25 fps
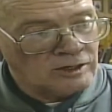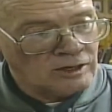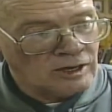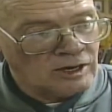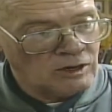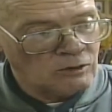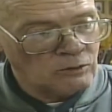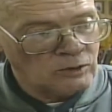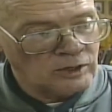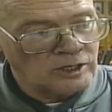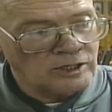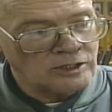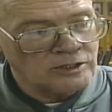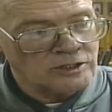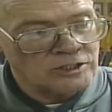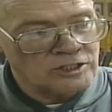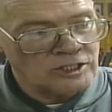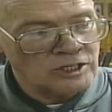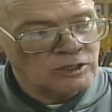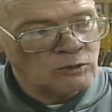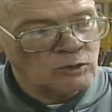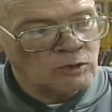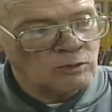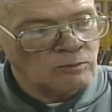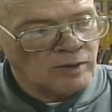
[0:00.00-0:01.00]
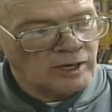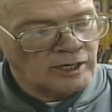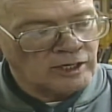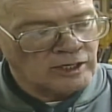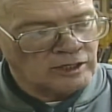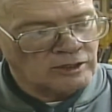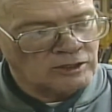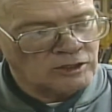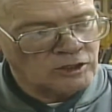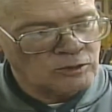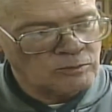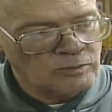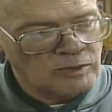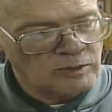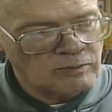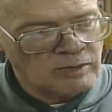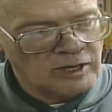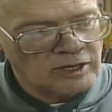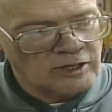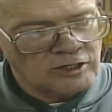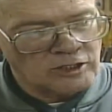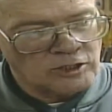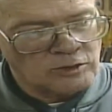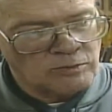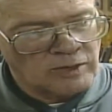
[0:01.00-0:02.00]
uh, we can see where money could be
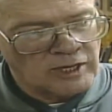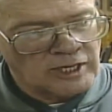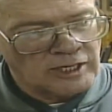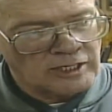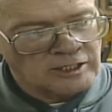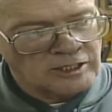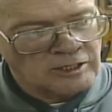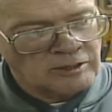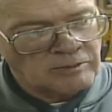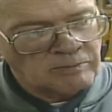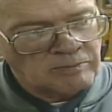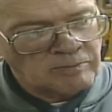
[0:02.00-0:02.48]
better spent.